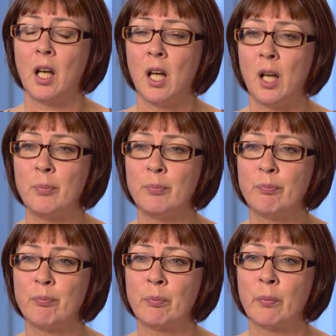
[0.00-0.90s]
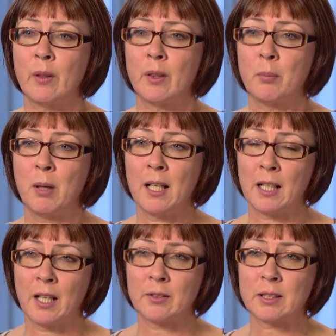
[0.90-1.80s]
The
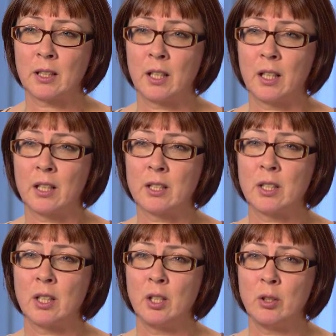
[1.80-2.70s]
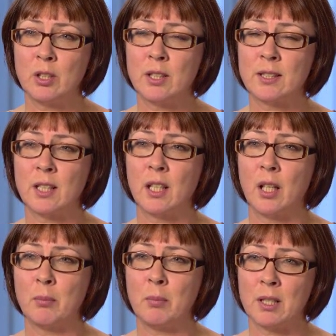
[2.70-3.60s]
blackouts clinics usually
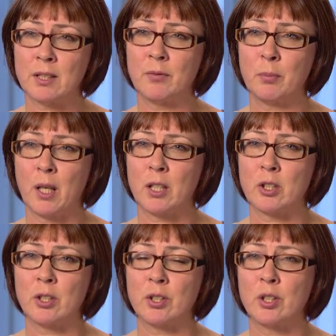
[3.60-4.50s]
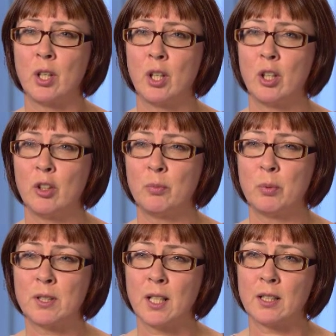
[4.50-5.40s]
see a mix of patients
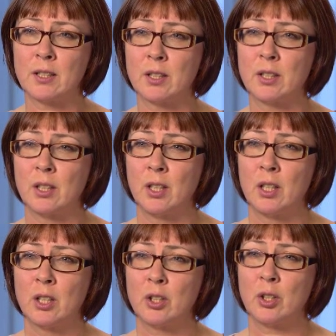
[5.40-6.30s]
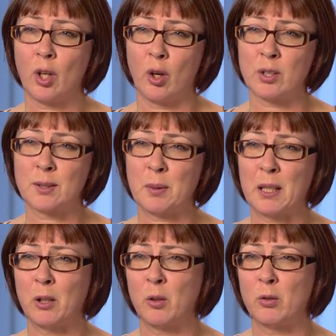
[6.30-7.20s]
who've presented to the
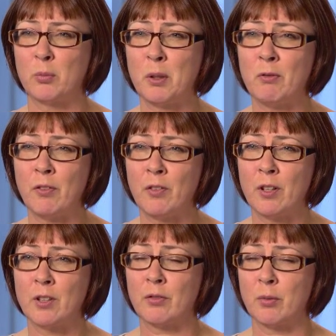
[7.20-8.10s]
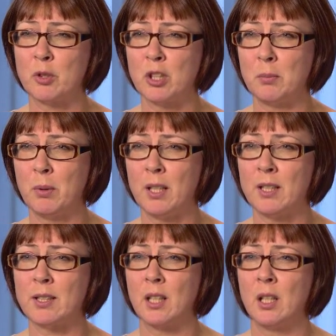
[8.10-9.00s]
hospital or have been referred from
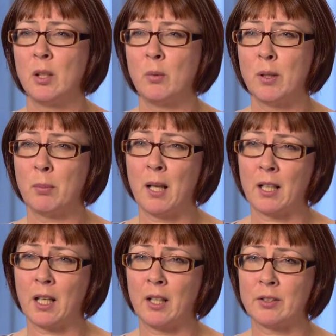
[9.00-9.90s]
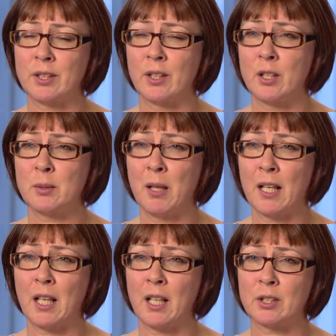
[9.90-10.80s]
GPs with blackouts, and those
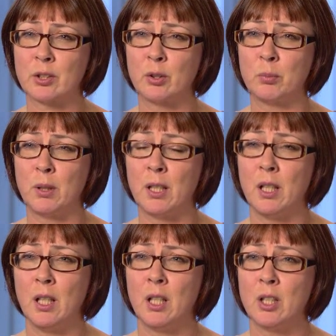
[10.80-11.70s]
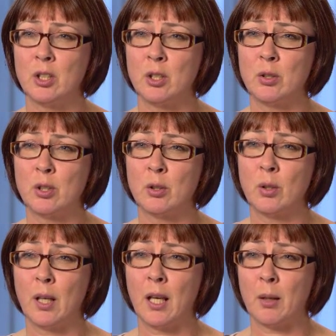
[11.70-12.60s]
blackouts could be due
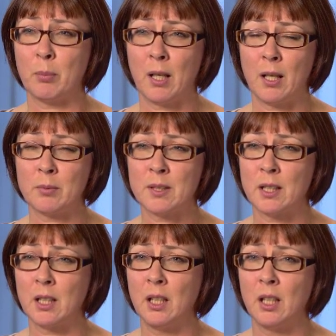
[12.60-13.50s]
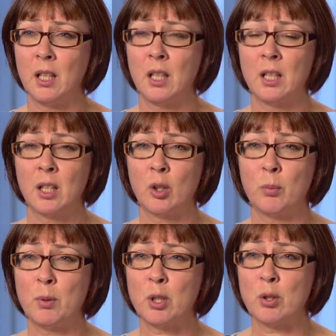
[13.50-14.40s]
to epilepsy, they
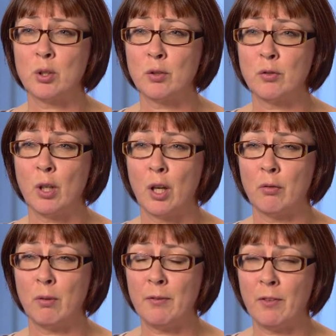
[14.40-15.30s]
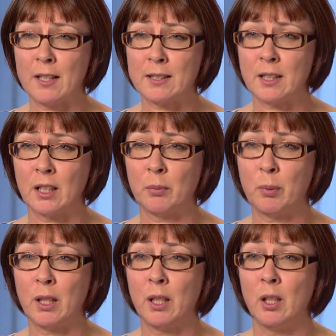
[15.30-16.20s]
could be due to reflex
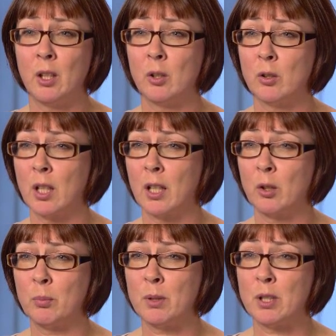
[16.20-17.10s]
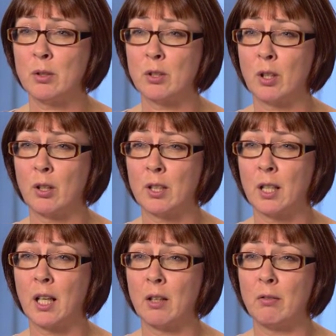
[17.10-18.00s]
syncope, or they could be due to
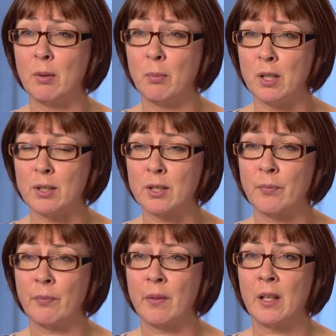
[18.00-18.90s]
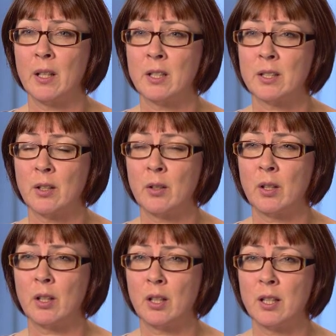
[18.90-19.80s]
cardiac arrhythmias.
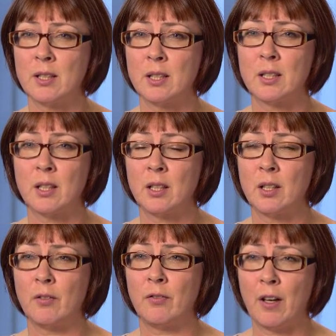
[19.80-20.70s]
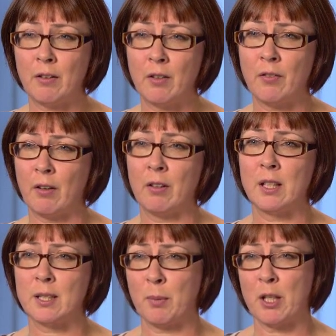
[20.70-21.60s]
So this is very,
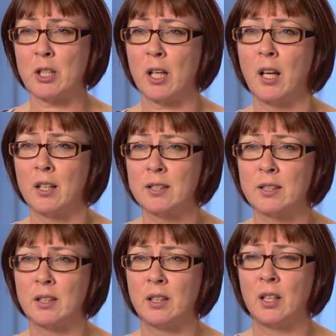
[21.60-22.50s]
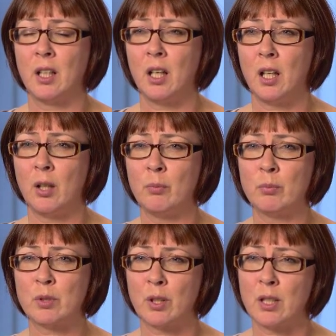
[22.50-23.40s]
very specialised.
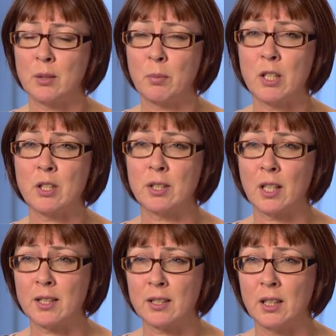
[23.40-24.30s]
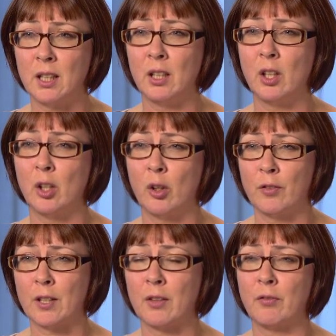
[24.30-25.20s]
So these patients get seen and
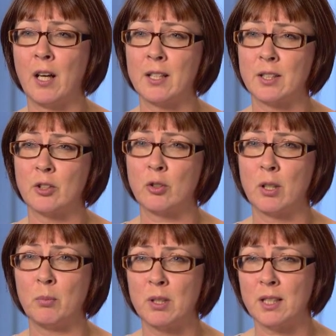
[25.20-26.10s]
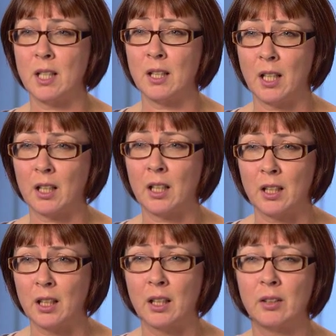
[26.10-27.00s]
offered advice and treatment in that
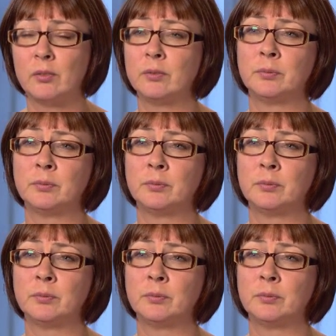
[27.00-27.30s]
clinic.